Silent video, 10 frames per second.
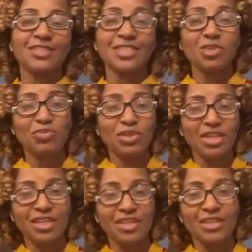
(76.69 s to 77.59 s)

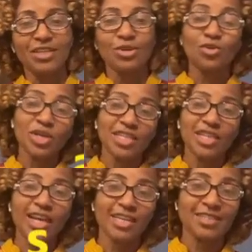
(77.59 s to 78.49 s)
CPR, or work in the
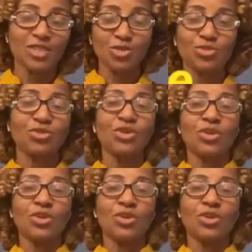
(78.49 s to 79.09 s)
ICU.